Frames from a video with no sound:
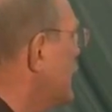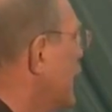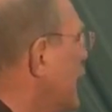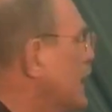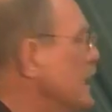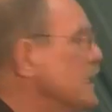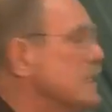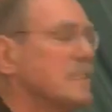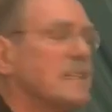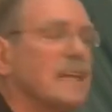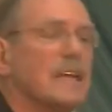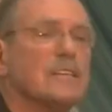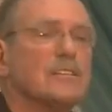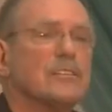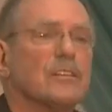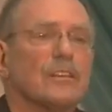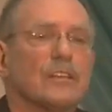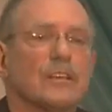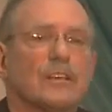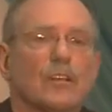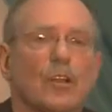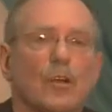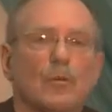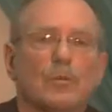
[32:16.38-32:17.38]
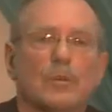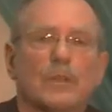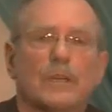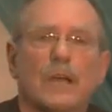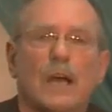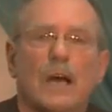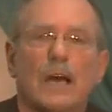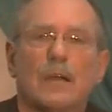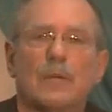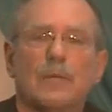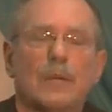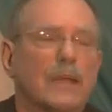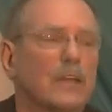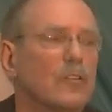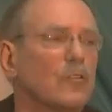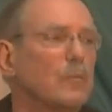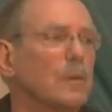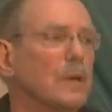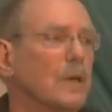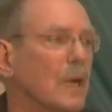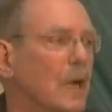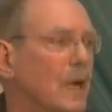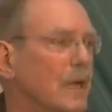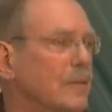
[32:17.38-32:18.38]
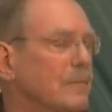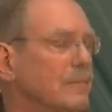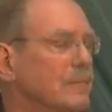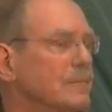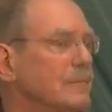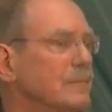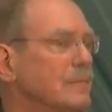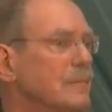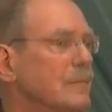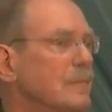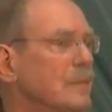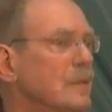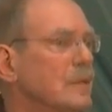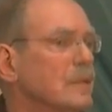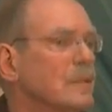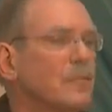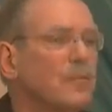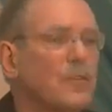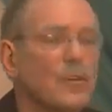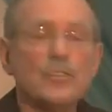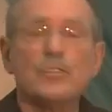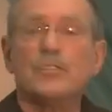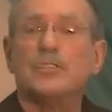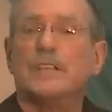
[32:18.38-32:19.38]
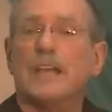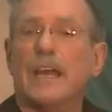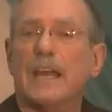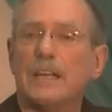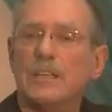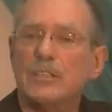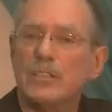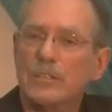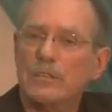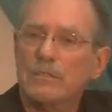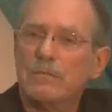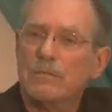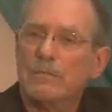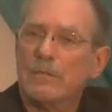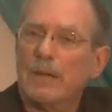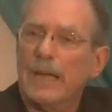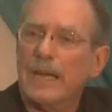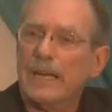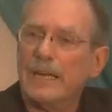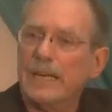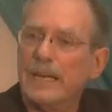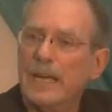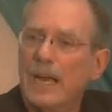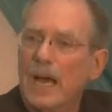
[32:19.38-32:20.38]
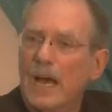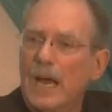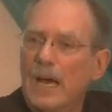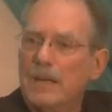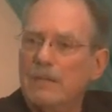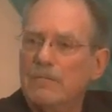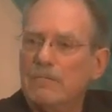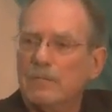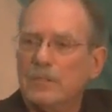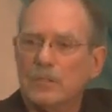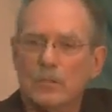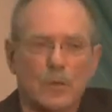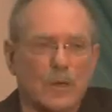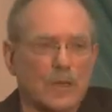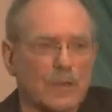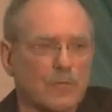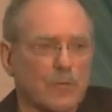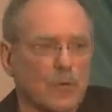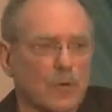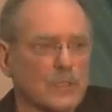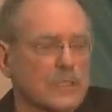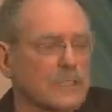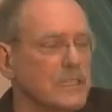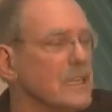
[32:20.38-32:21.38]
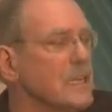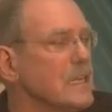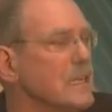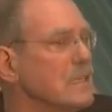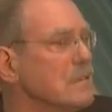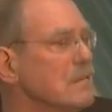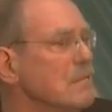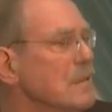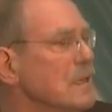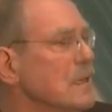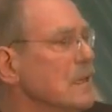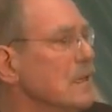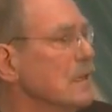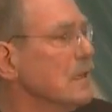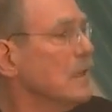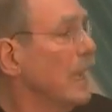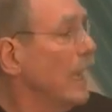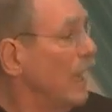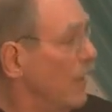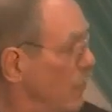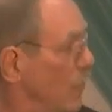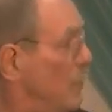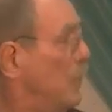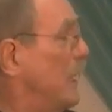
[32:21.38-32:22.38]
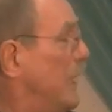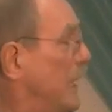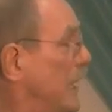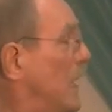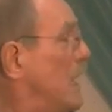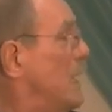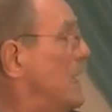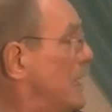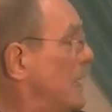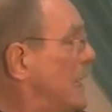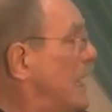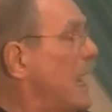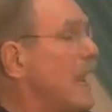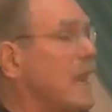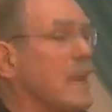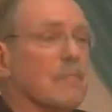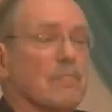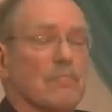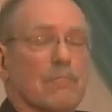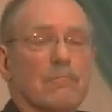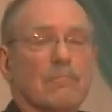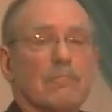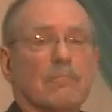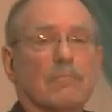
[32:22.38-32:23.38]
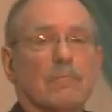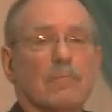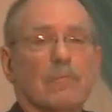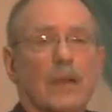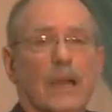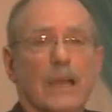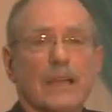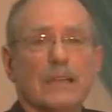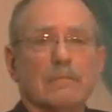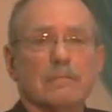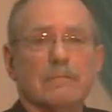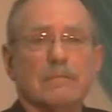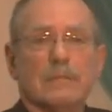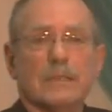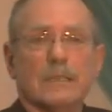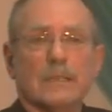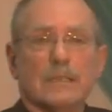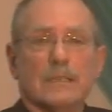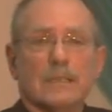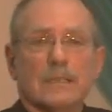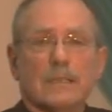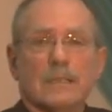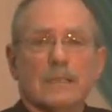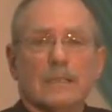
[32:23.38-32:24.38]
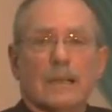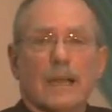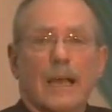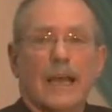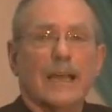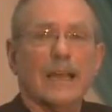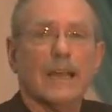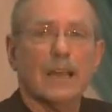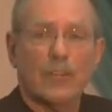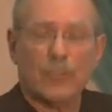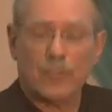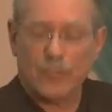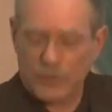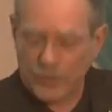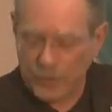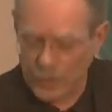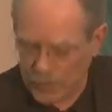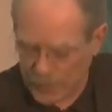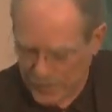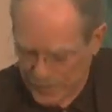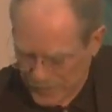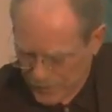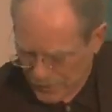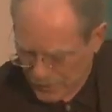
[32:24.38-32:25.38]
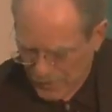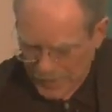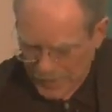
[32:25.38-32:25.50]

second stage of the global economy has begun. The first stage, 89, 2014, everybody got in the game, right? I got a suit. It's a